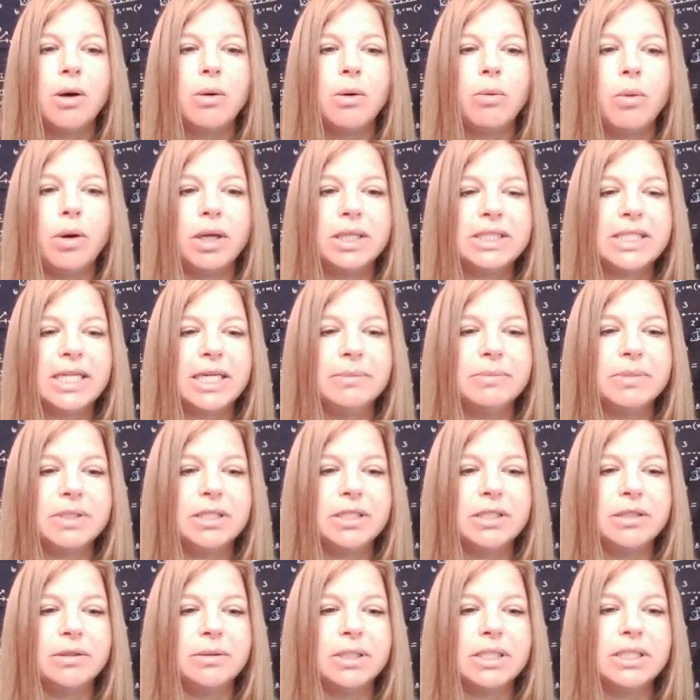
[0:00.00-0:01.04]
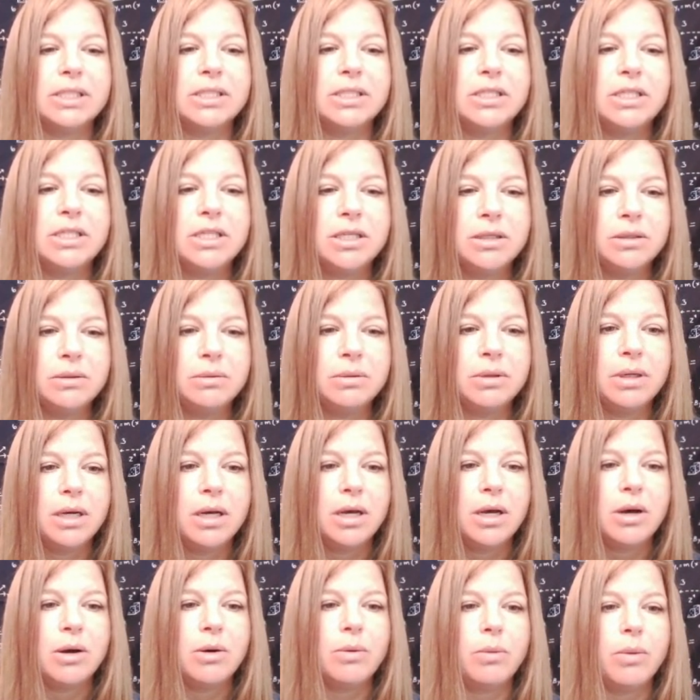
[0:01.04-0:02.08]
1 times 2 is 2,
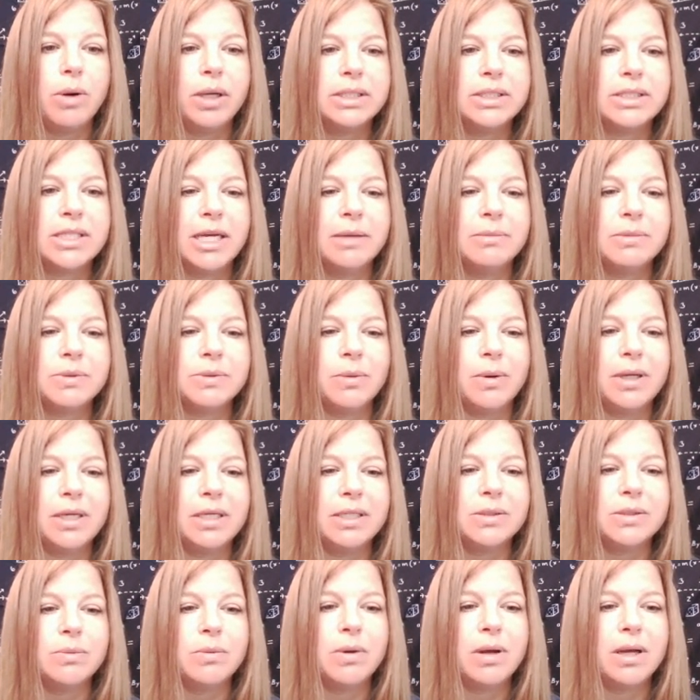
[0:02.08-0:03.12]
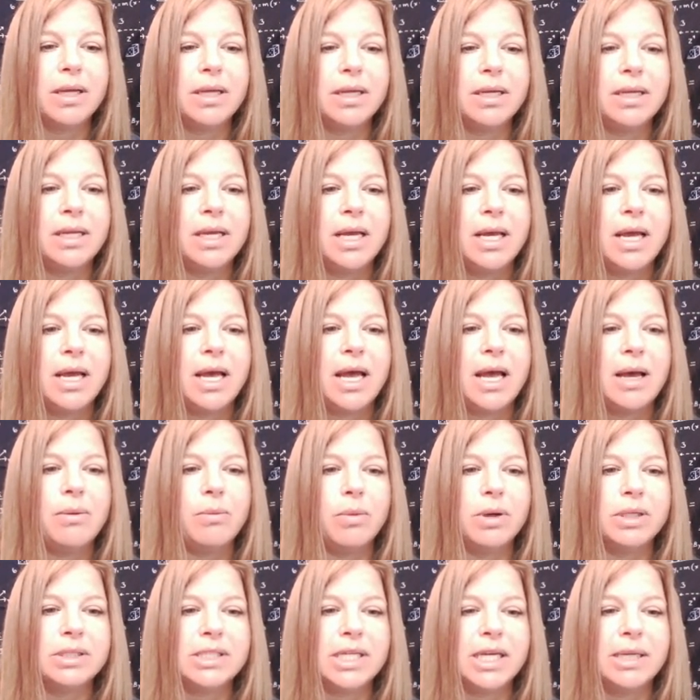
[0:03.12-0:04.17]
1 times 1 is 1, and
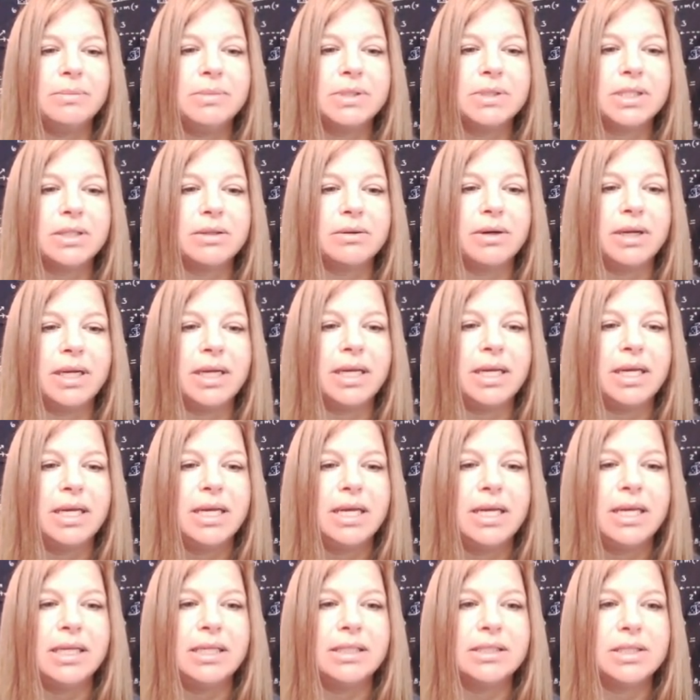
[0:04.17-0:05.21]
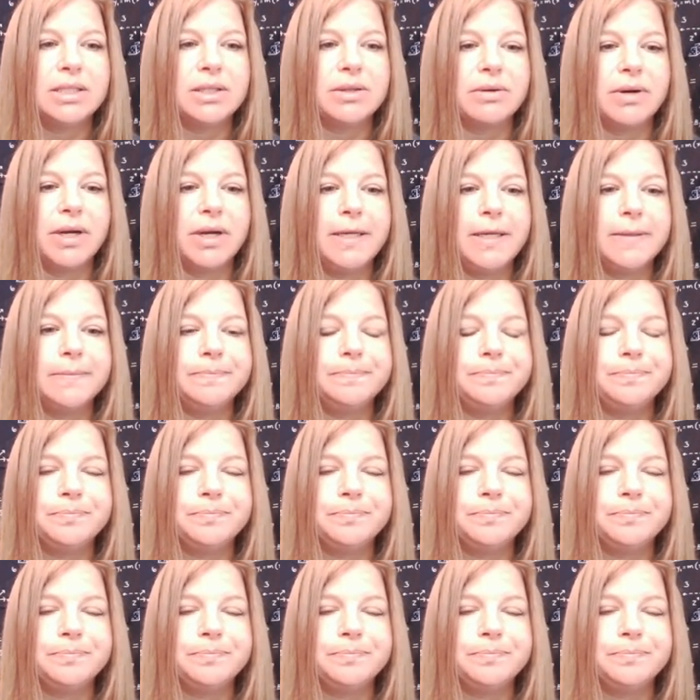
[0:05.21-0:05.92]
1 times 3 is 3.